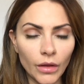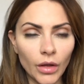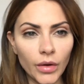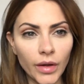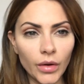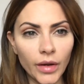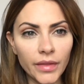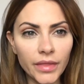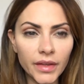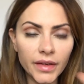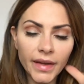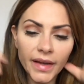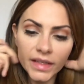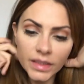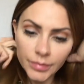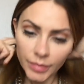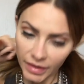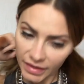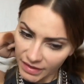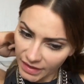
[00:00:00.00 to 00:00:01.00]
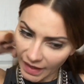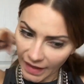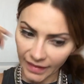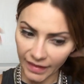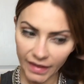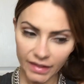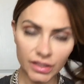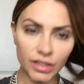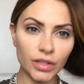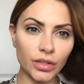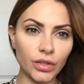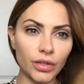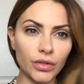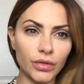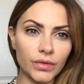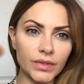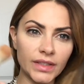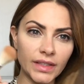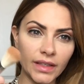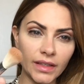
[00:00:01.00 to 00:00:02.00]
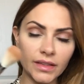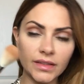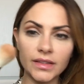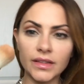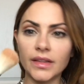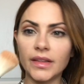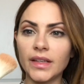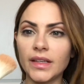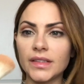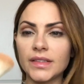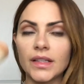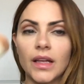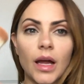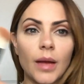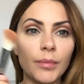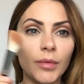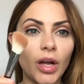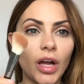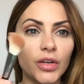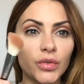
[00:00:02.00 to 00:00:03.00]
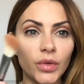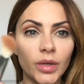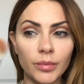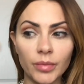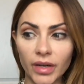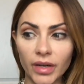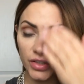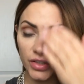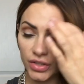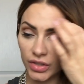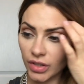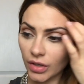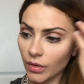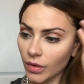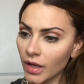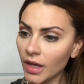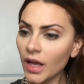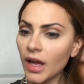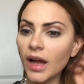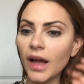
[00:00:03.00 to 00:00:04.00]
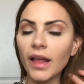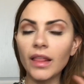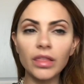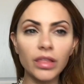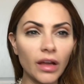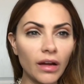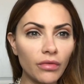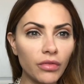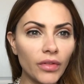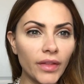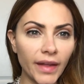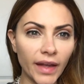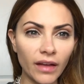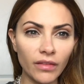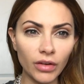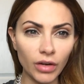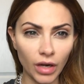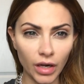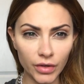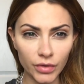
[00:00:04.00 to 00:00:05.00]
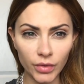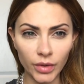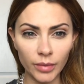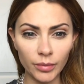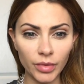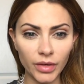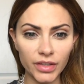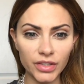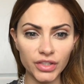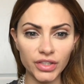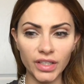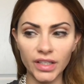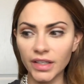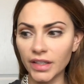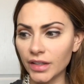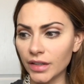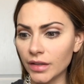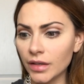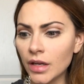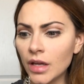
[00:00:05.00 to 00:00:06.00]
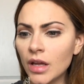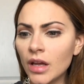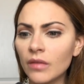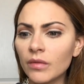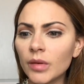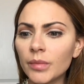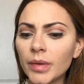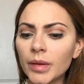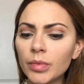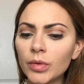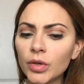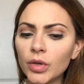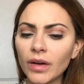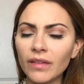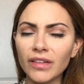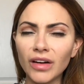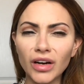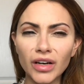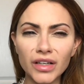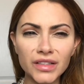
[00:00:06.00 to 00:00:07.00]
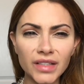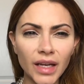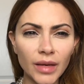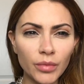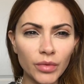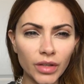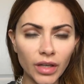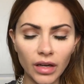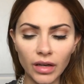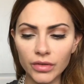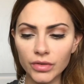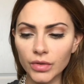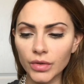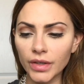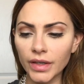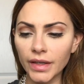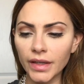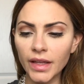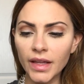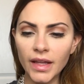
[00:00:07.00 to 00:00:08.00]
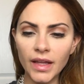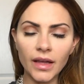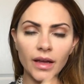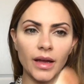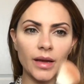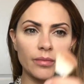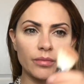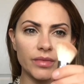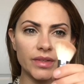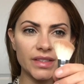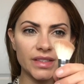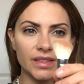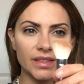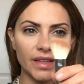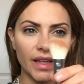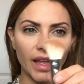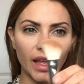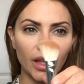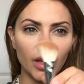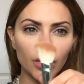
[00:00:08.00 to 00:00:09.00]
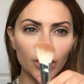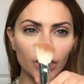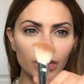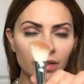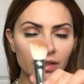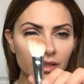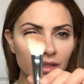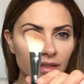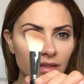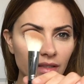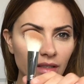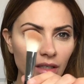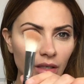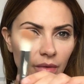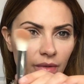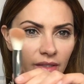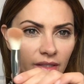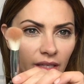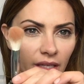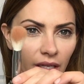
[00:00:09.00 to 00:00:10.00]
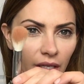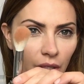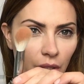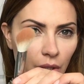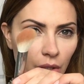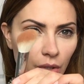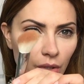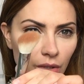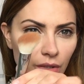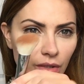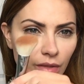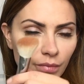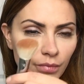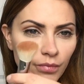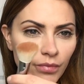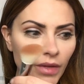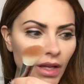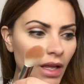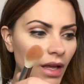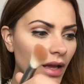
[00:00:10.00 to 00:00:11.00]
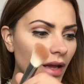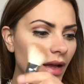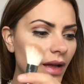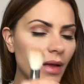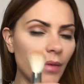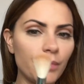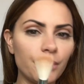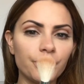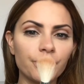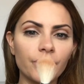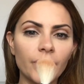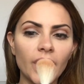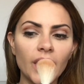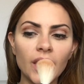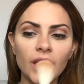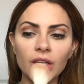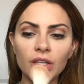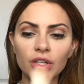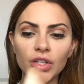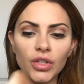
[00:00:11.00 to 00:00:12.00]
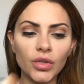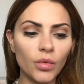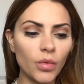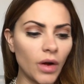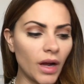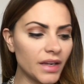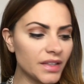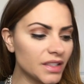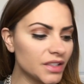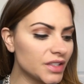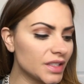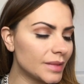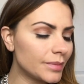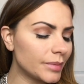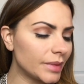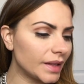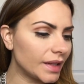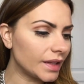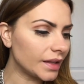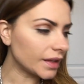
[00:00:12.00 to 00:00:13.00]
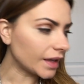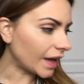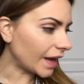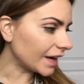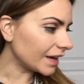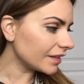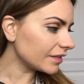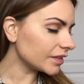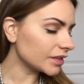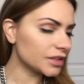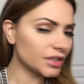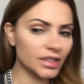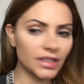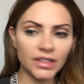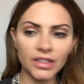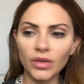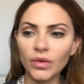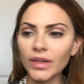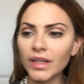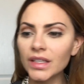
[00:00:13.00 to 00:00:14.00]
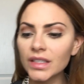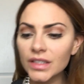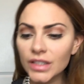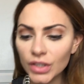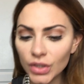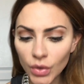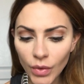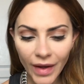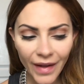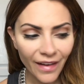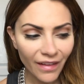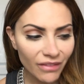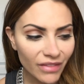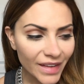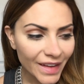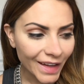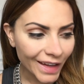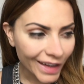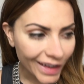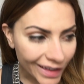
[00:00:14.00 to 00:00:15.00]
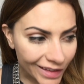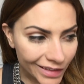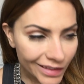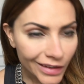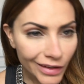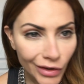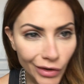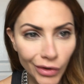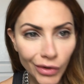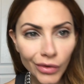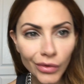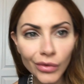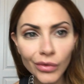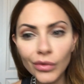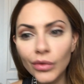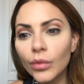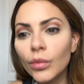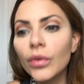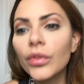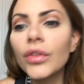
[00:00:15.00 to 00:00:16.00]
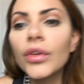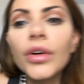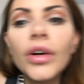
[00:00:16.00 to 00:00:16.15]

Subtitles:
Okay, the next brush that I like to use is this contouring So I love that they have a contouring brush in here. For people who have a hard time with contouring, this is angled. See how it's angled? You want to just be just don't get too heavy-handed with the